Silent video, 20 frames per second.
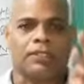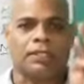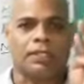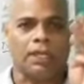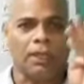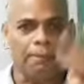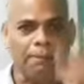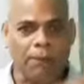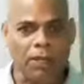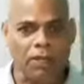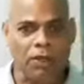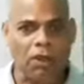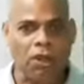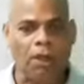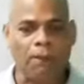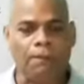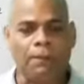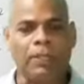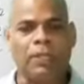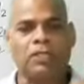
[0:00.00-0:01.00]
number
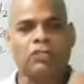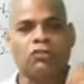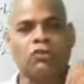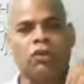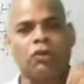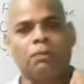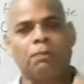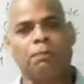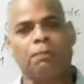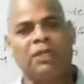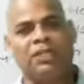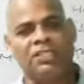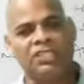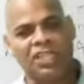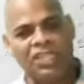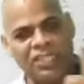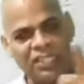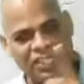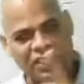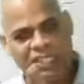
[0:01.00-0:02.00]
of electrons
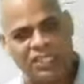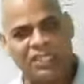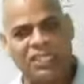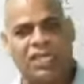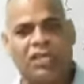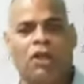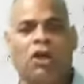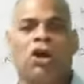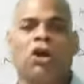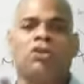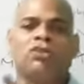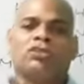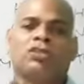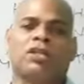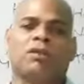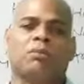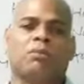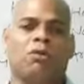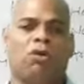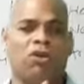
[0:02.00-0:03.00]
present in their
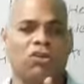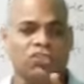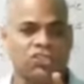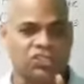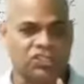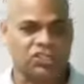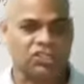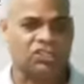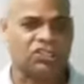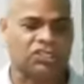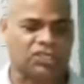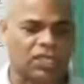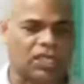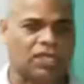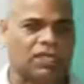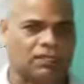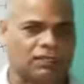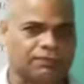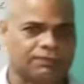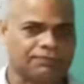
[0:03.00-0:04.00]
outermost shell.